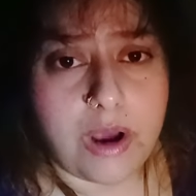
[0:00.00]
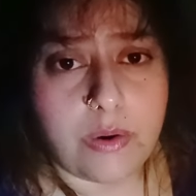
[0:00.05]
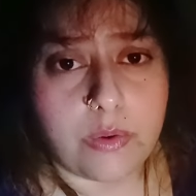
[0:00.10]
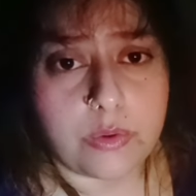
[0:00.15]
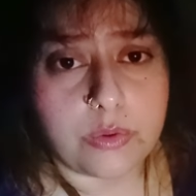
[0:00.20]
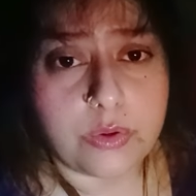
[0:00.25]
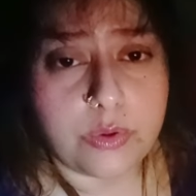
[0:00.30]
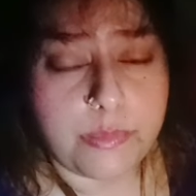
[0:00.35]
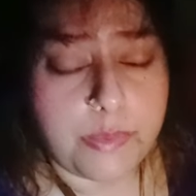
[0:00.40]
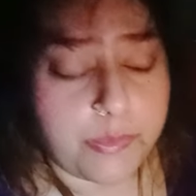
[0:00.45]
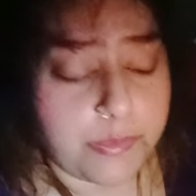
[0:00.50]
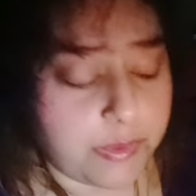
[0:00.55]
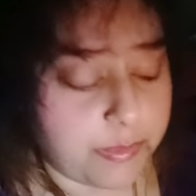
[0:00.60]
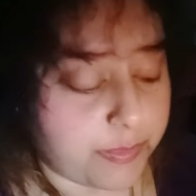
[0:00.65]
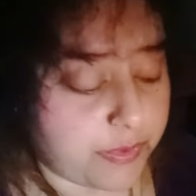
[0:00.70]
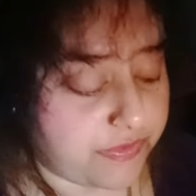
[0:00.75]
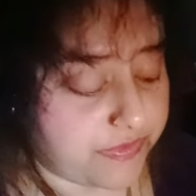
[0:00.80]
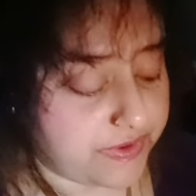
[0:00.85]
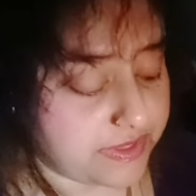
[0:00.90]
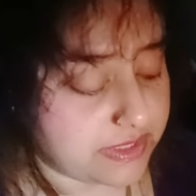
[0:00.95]
you may be a
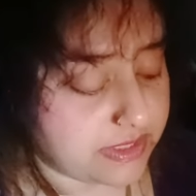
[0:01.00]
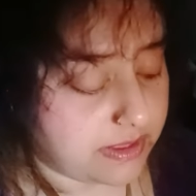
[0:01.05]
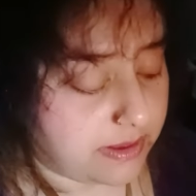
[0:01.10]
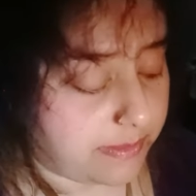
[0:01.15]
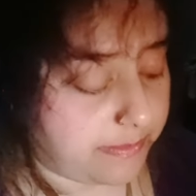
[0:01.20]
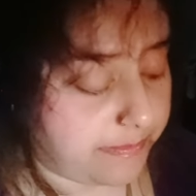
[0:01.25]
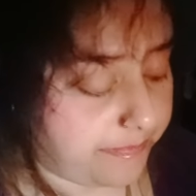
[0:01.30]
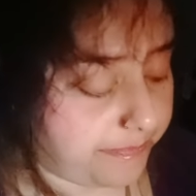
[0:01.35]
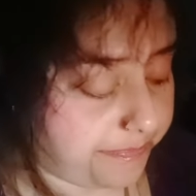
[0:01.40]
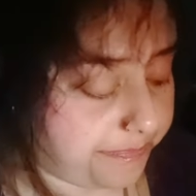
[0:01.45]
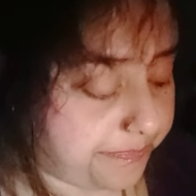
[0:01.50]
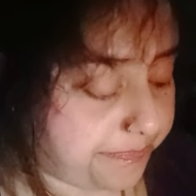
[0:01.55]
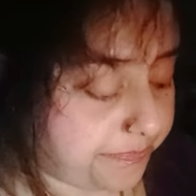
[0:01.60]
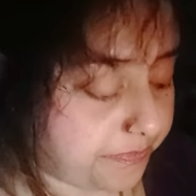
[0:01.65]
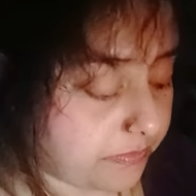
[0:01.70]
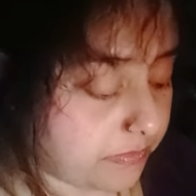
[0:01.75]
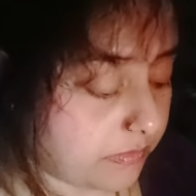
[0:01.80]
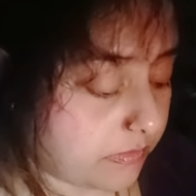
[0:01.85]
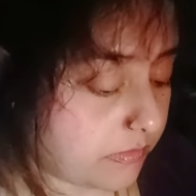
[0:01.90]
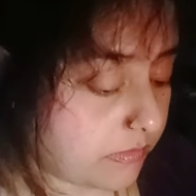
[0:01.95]
professor.
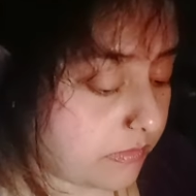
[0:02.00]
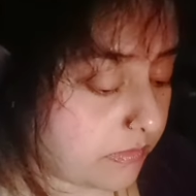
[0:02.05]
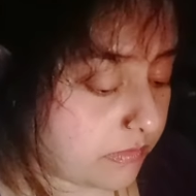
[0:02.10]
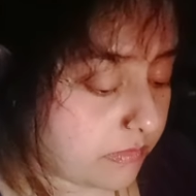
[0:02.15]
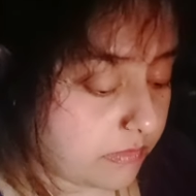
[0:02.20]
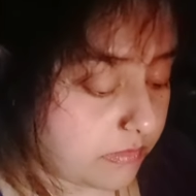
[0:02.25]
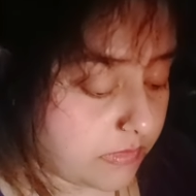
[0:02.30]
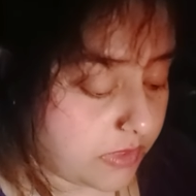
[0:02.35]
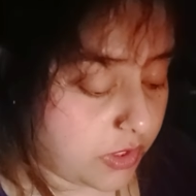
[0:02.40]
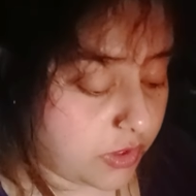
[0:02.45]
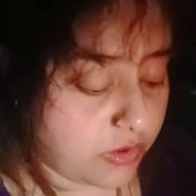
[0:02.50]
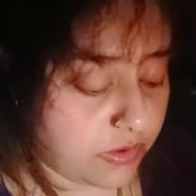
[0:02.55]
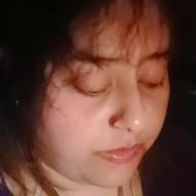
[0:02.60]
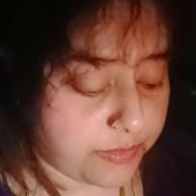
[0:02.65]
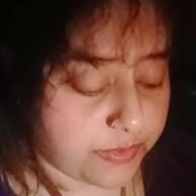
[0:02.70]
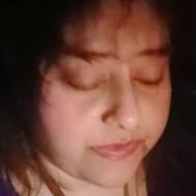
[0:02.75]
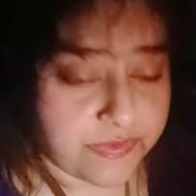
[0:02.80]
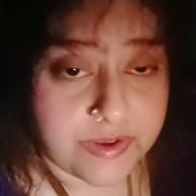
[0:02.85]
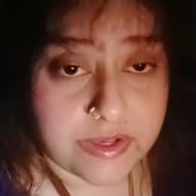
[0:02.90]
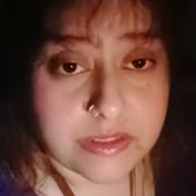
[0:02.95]
You're a
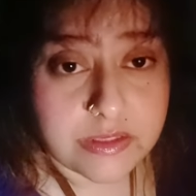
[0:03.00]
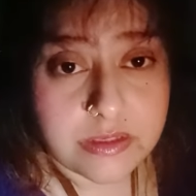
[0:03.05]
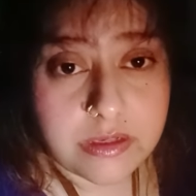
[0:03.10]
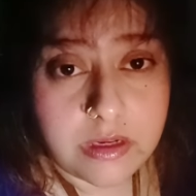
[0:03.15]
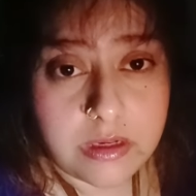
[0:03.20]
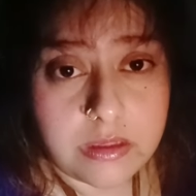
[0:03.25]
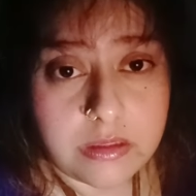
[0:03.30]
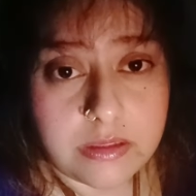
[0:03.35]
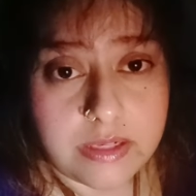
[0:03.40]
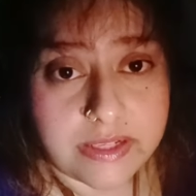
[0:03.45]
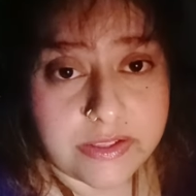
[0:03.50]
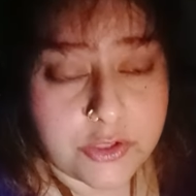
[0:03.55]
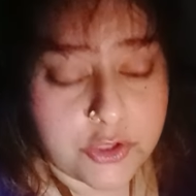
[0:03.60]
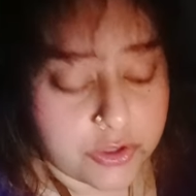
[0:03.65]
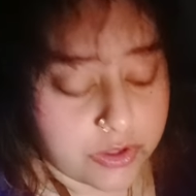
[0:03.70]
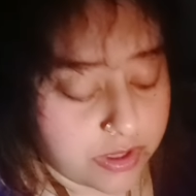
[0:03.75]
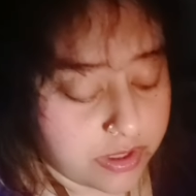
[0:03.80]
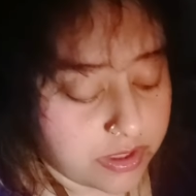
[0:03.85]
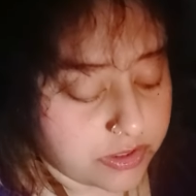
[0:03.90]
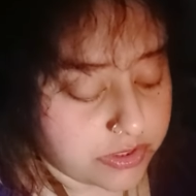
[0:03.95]
professor,
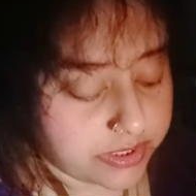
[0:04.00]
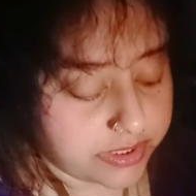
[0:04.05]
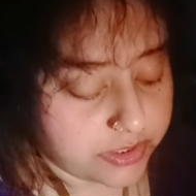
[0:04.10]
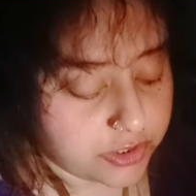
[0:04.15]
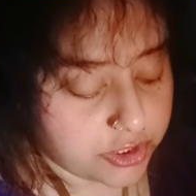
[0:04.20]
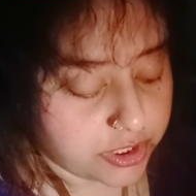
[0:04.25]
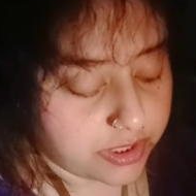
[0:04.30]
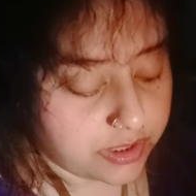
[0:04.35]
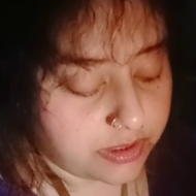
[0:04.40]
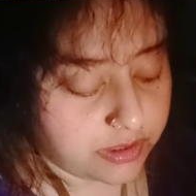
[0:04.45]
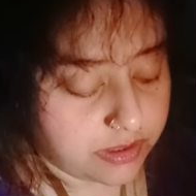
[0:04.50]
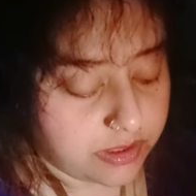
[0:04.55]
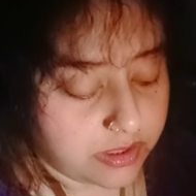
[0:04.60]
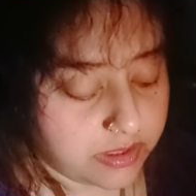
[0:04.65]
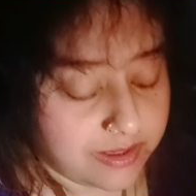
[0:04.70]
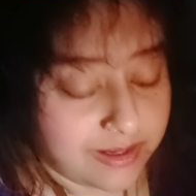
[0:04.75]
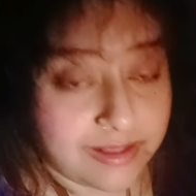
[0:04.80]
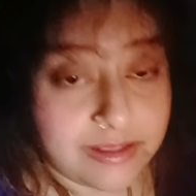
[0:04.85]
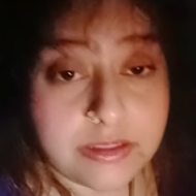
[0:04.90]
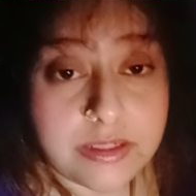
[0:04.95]
lecturer, teacher
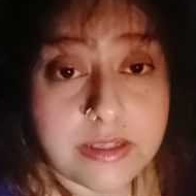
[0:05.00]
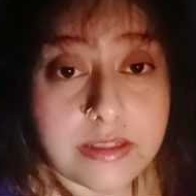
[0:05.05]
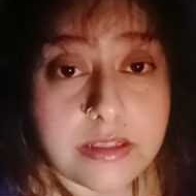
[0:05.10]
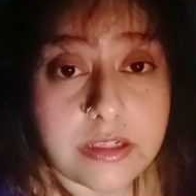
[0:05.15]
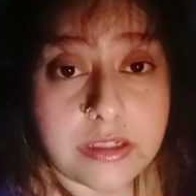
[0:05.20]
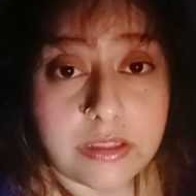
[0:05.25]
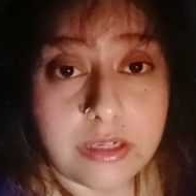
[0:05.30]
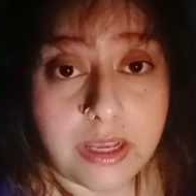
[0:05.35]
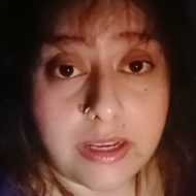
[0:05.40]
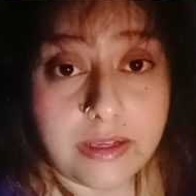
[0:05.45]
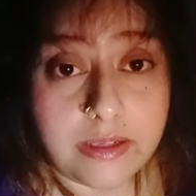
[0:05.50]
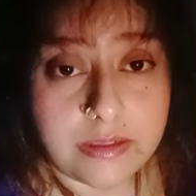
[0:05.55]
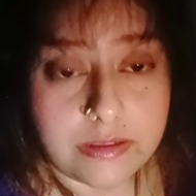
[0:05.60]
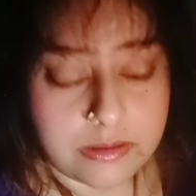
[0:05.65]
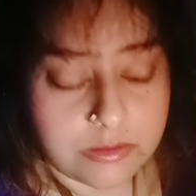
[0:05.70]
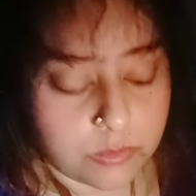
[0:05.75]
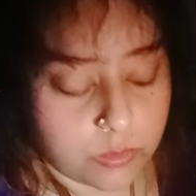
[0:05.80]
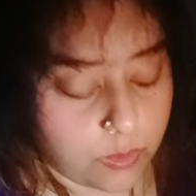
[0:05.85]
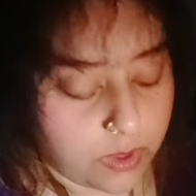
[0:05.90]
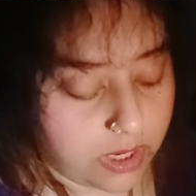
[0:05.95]
in teaching line.
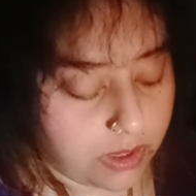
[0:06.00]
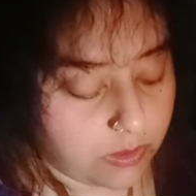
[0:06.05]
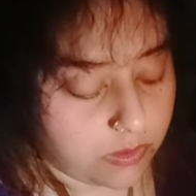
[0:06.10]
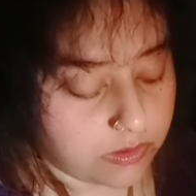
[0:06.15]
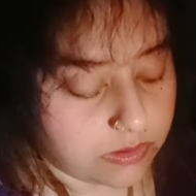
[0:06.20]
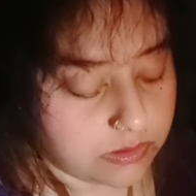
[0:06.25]
Wow.